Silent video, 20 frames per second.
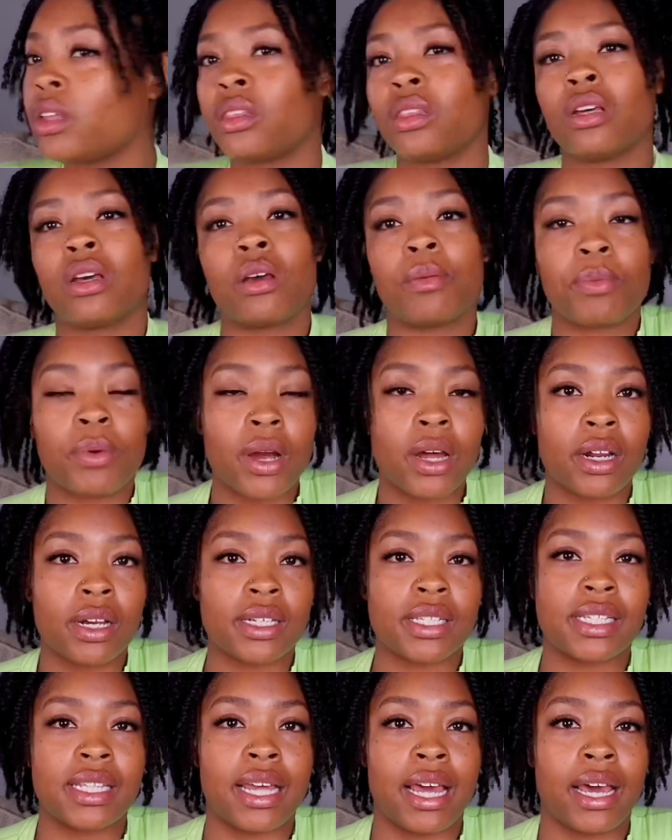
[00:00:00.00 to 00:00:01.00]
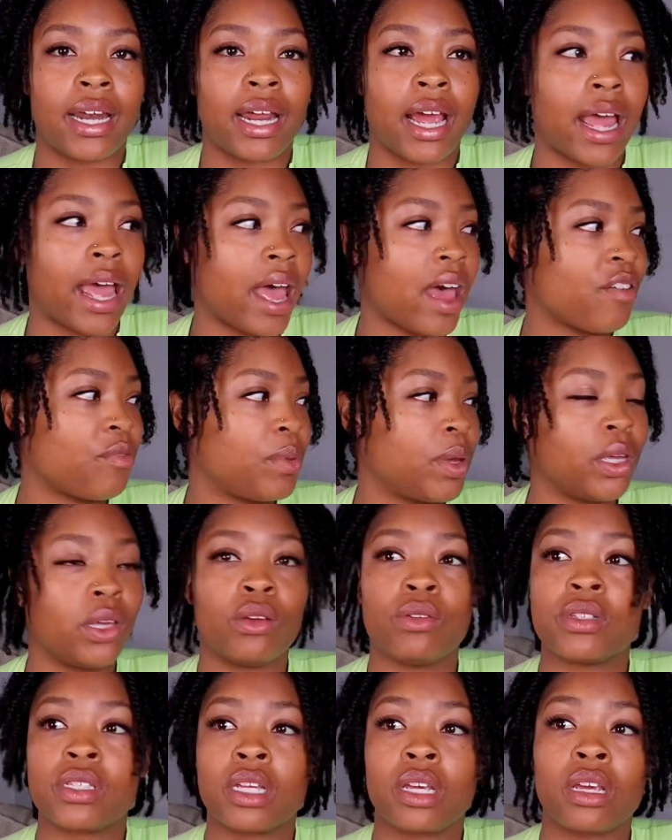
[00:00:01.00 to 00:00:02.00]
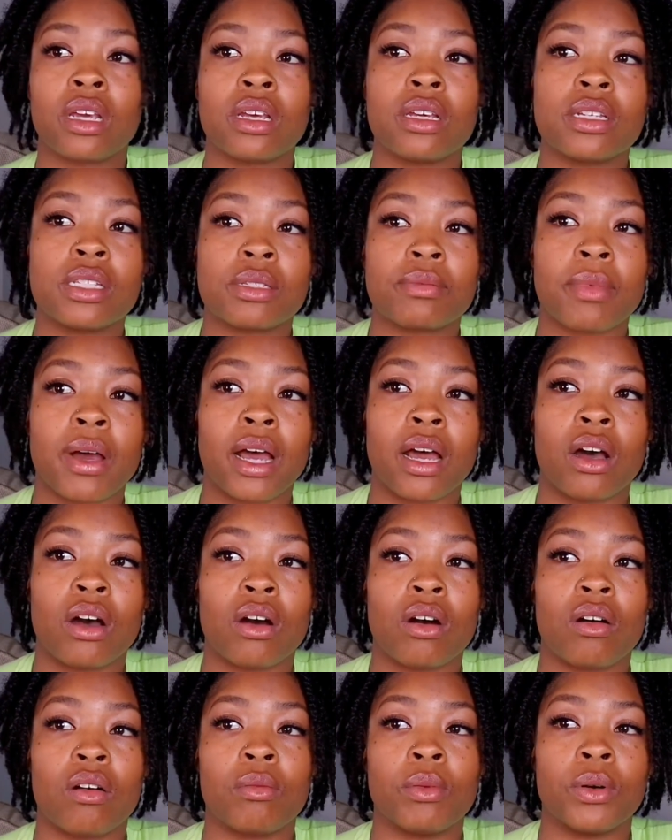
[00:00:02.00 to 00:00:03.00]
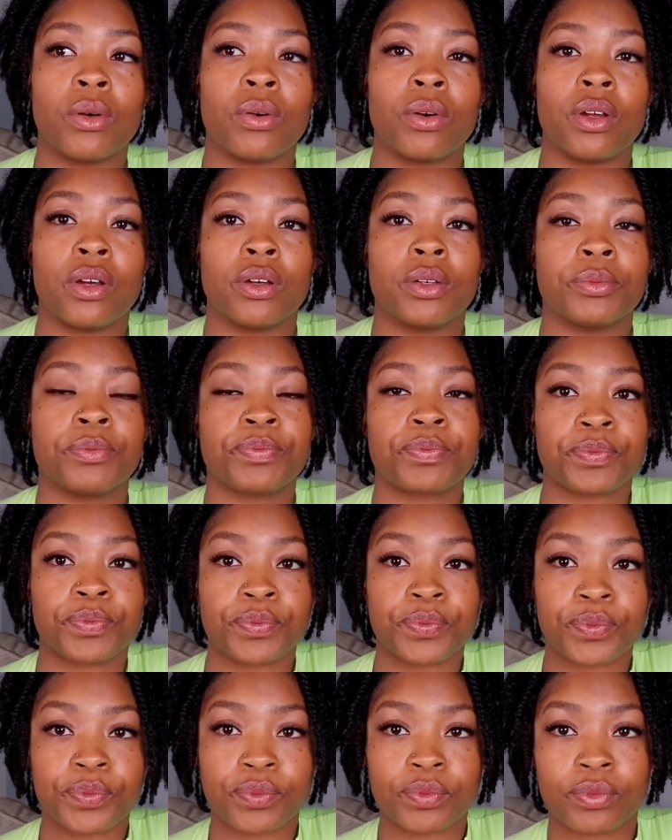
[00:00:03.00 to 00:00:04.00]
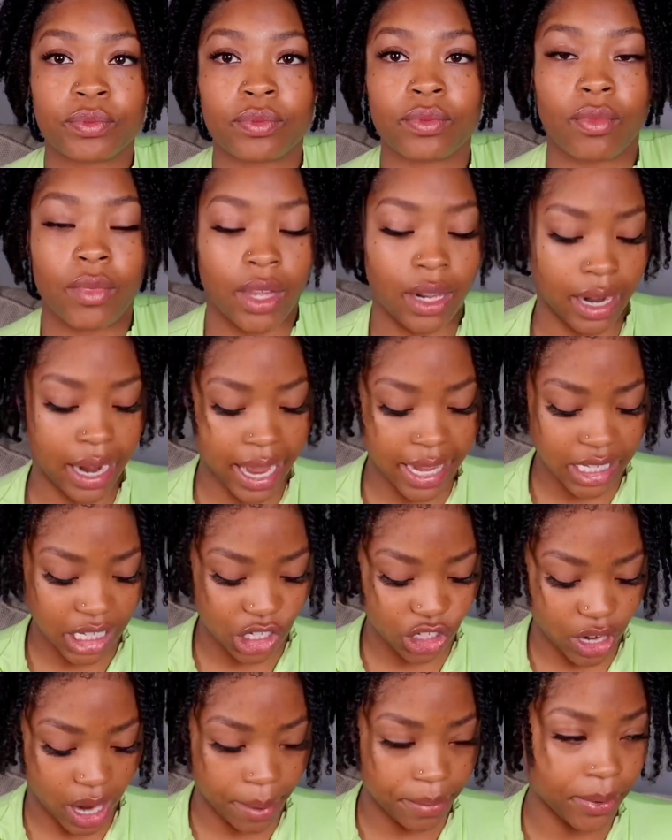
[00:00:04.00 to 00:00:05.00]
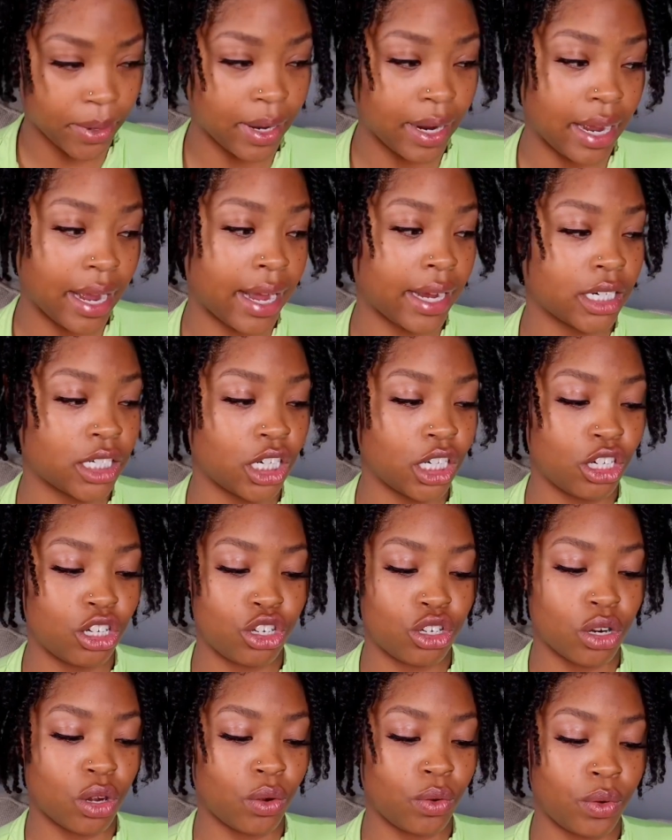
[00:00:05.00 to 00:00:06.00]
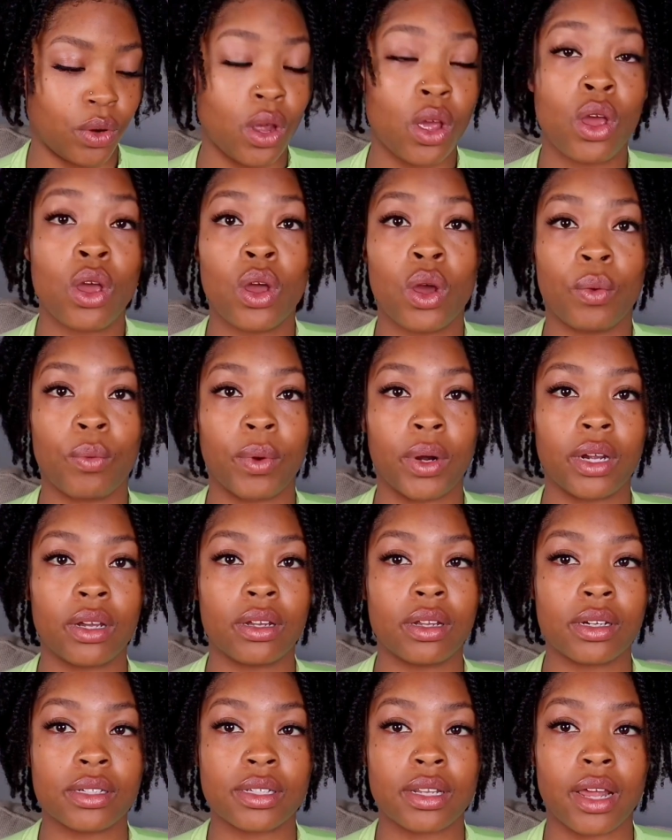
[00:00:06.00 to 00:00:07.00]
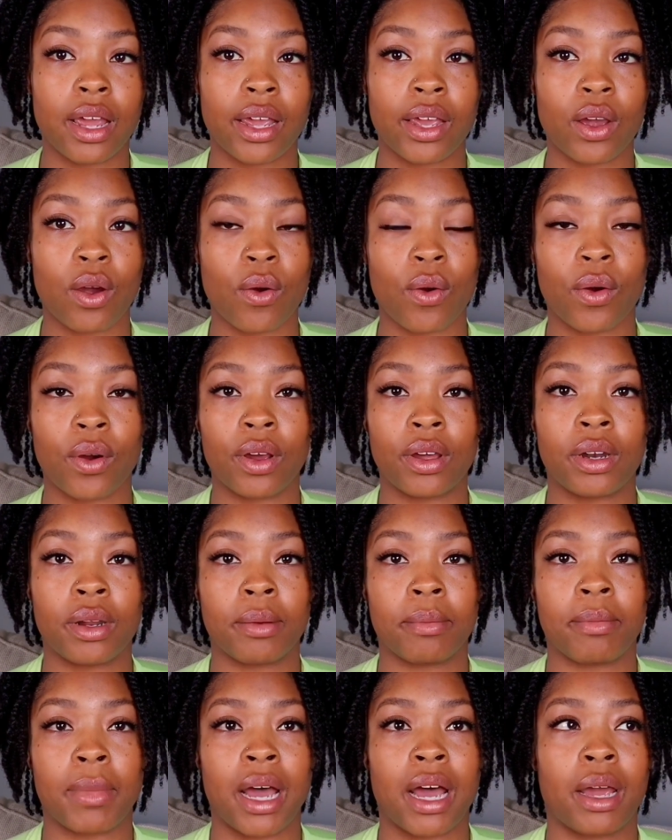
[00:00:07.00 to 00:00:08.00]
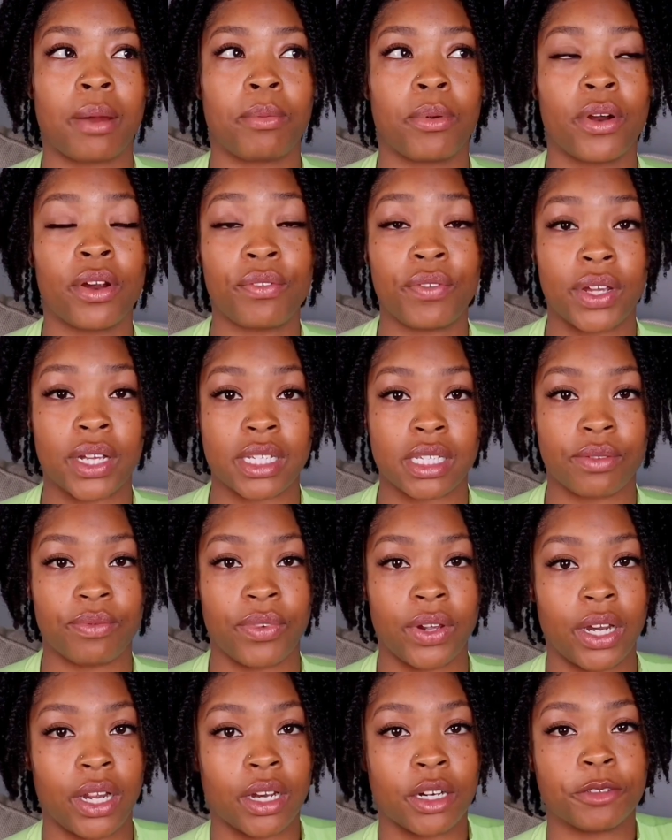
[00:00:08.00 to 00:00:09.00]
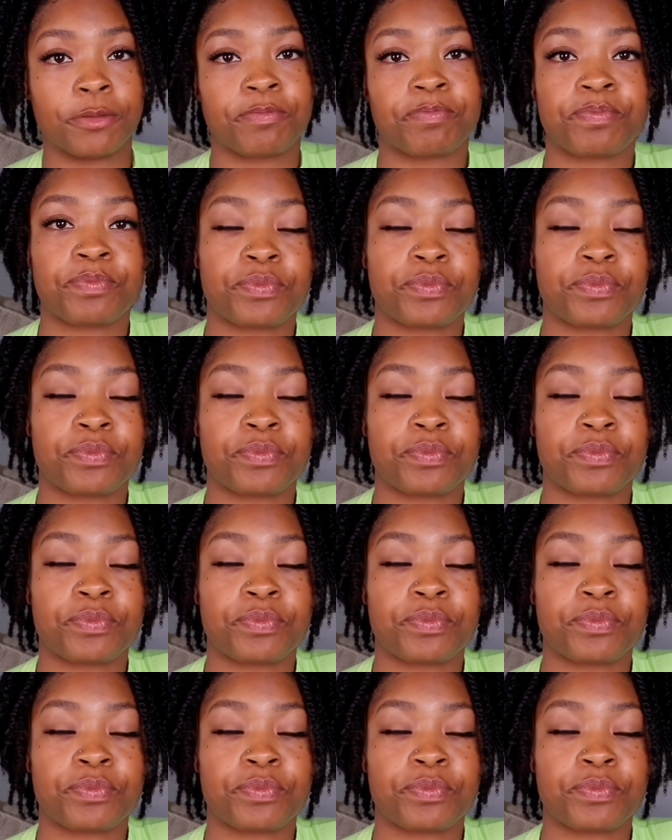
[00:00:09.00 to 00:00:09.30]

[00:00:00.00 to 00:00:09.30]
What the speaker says: The products that I have been using is my jojoba oil, and it has a dropper. I actually showed what it looks like on my previous video.